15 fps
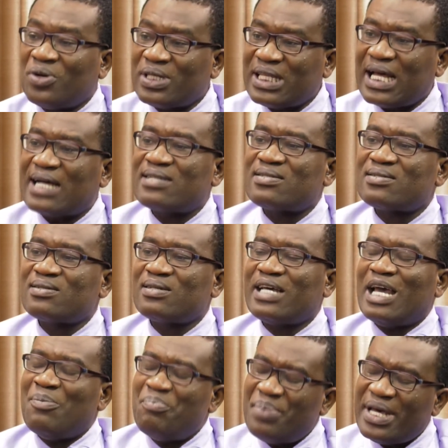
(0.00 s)
tax
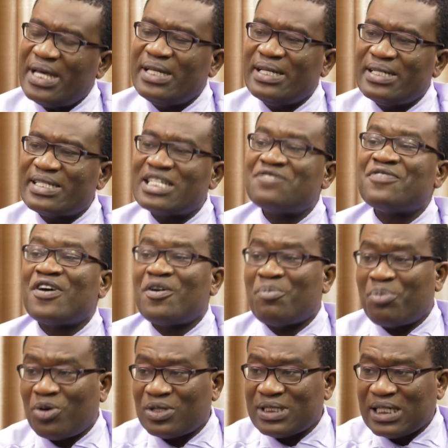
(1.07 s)
and paying it is very
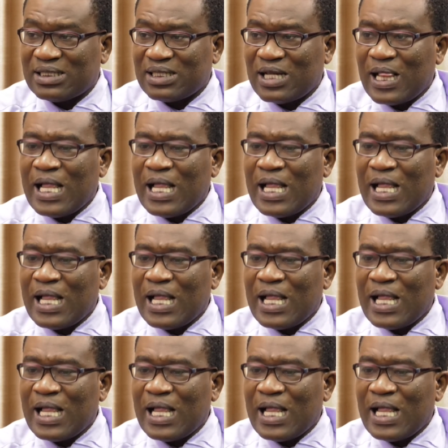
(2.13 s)
important.